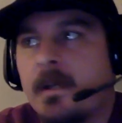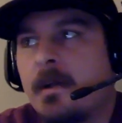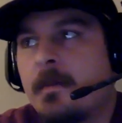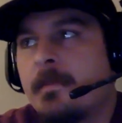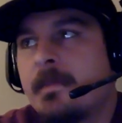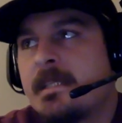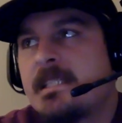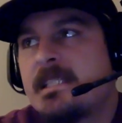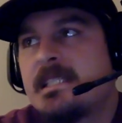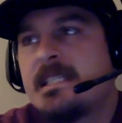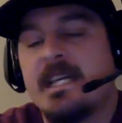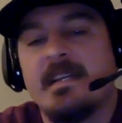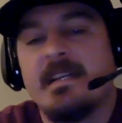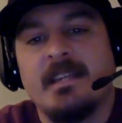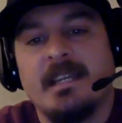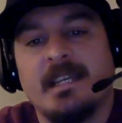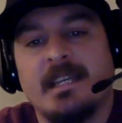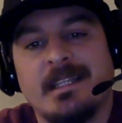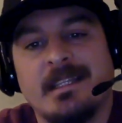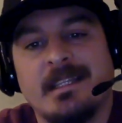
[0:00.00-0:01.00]
This is kind of
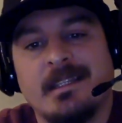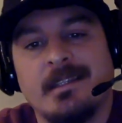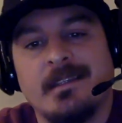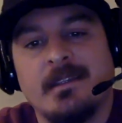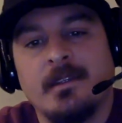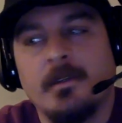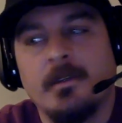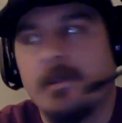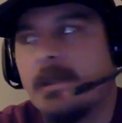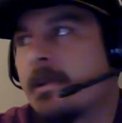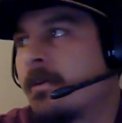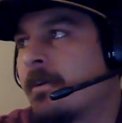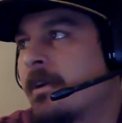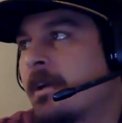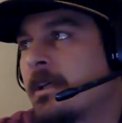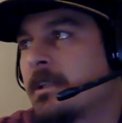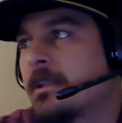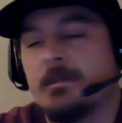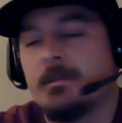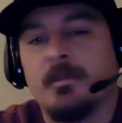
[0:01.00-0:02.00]
like a little
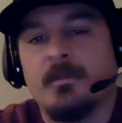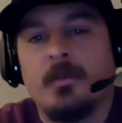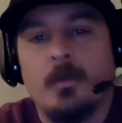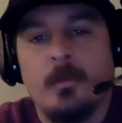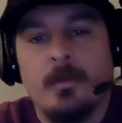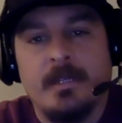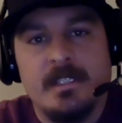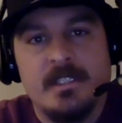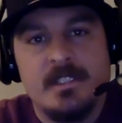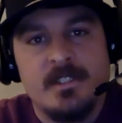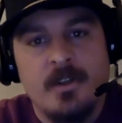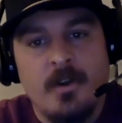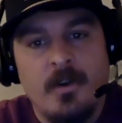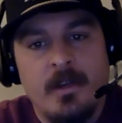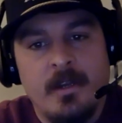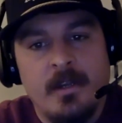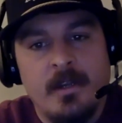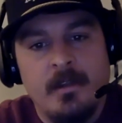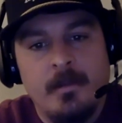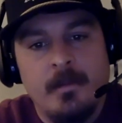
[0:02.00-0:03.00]
introduction before we get
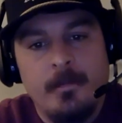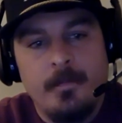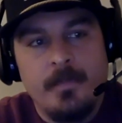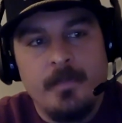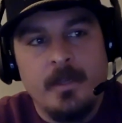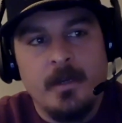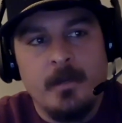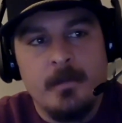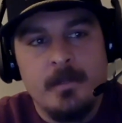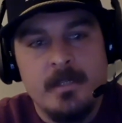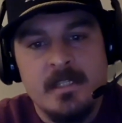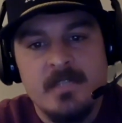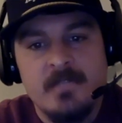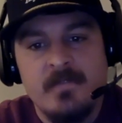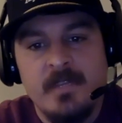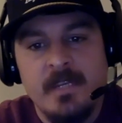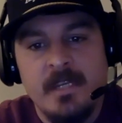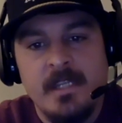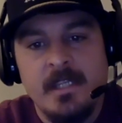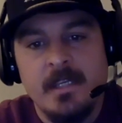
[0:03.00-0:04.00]
started with this
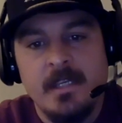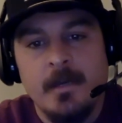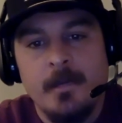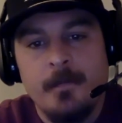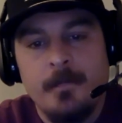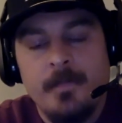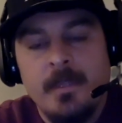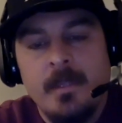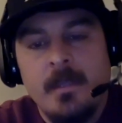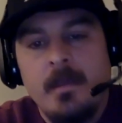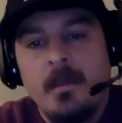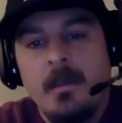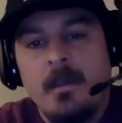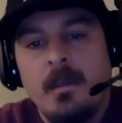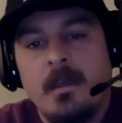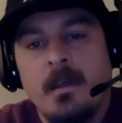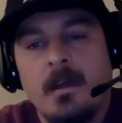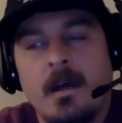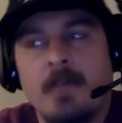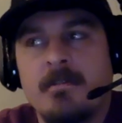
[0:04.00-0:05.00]
video.
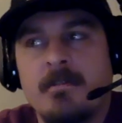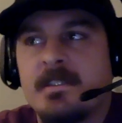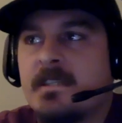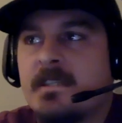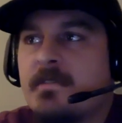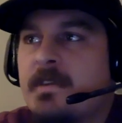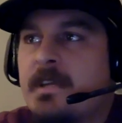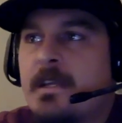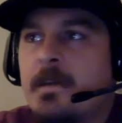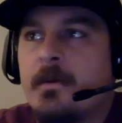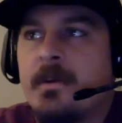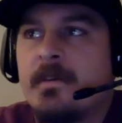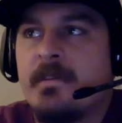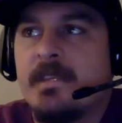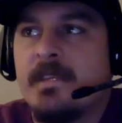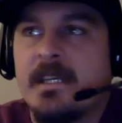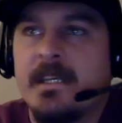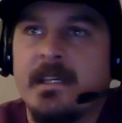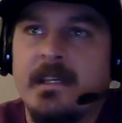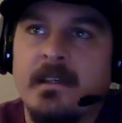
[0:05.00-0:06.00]
Obviously, the video and
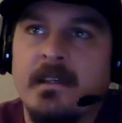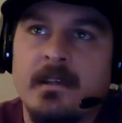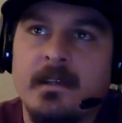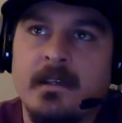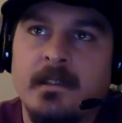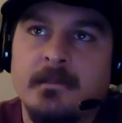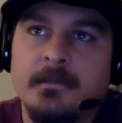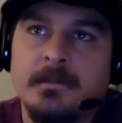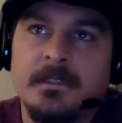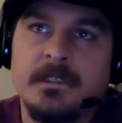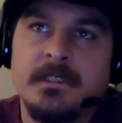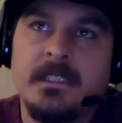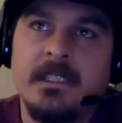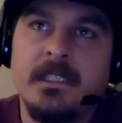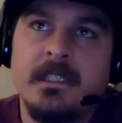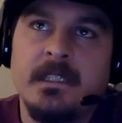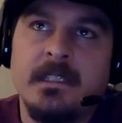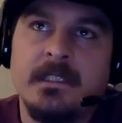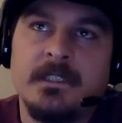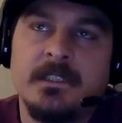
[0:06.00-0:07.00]
everything, just
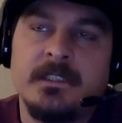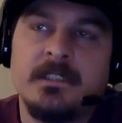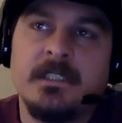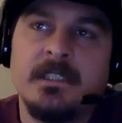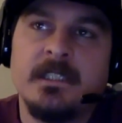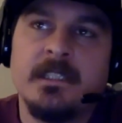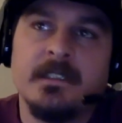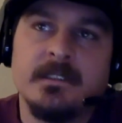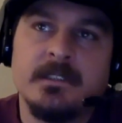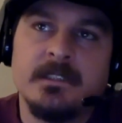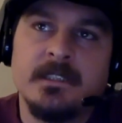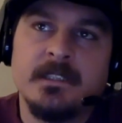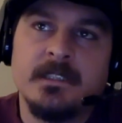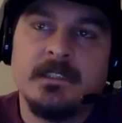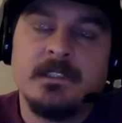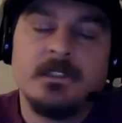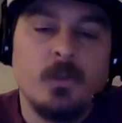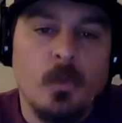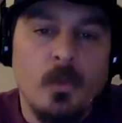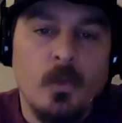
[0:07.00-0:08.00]
she's getting her
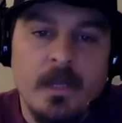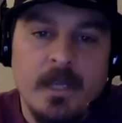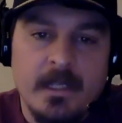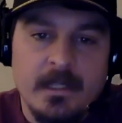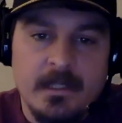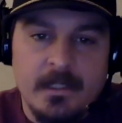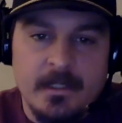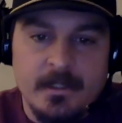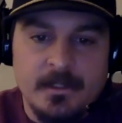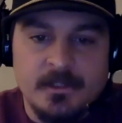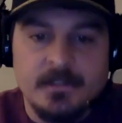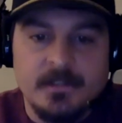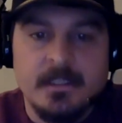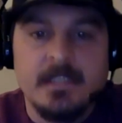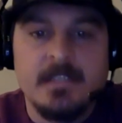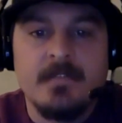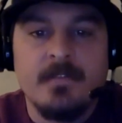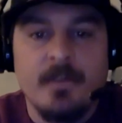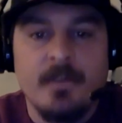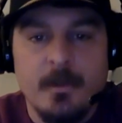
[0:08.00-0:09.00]
son's story out there. She's
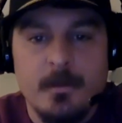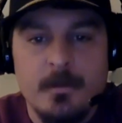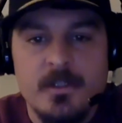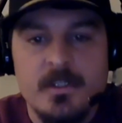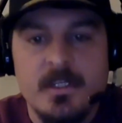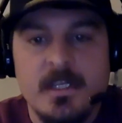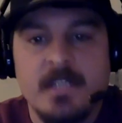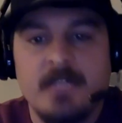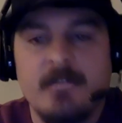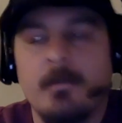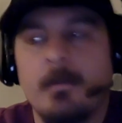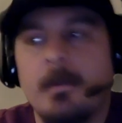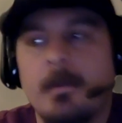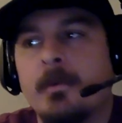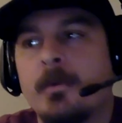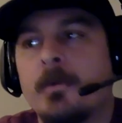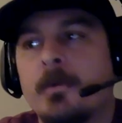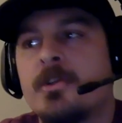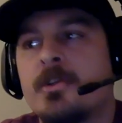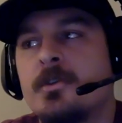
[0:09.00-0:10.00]
asking for help. She's asking for
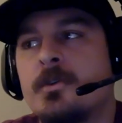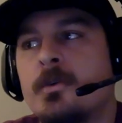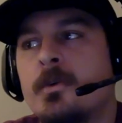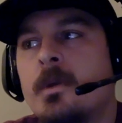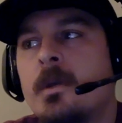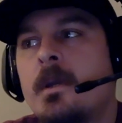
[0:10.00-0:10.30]
people to